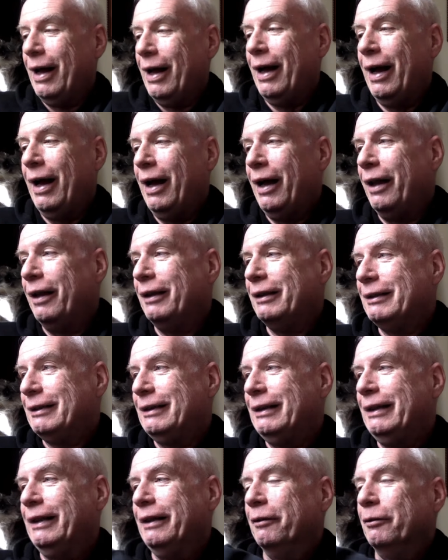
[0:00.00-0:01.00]
Uh, let's
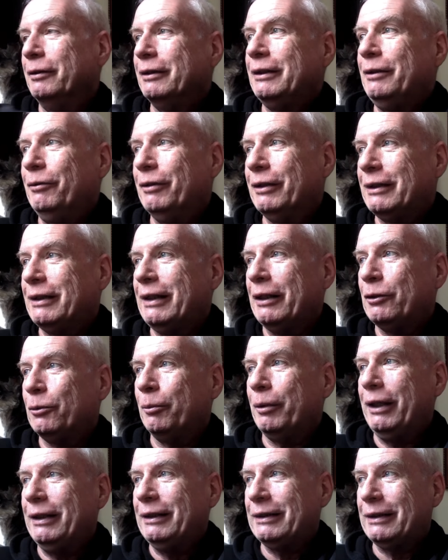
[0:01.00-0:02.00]
see. Let's see what next
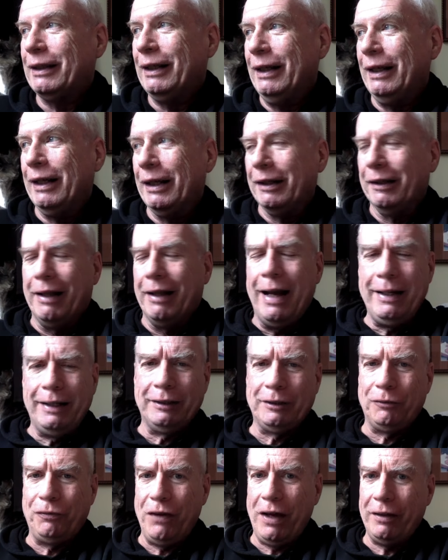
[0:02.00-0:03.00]
one is. Light
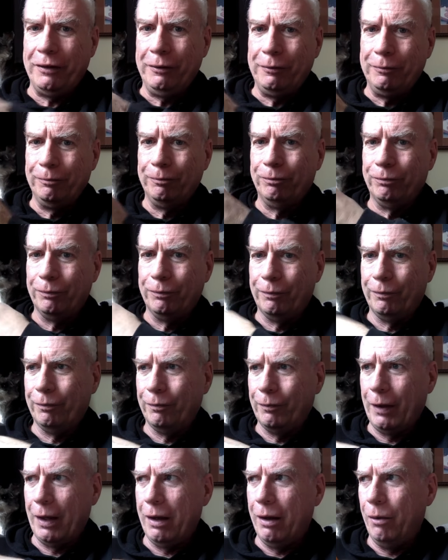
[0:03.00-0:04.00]
as a feather.
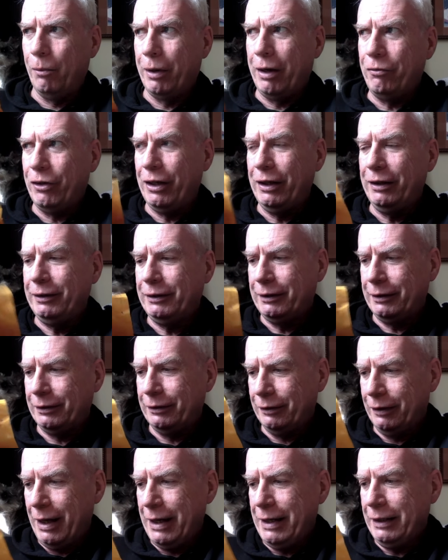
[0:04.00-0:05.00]
Uh, whatever it is,
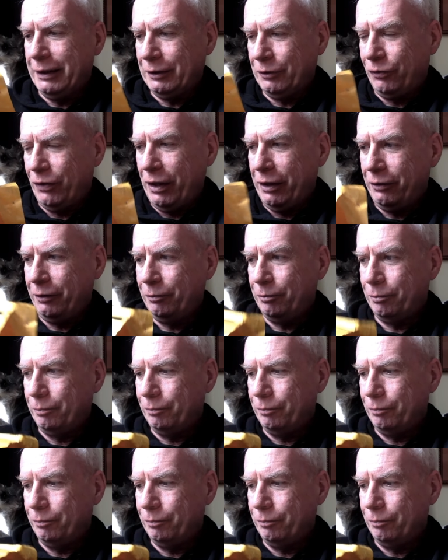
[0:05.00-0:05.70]
light as a feather.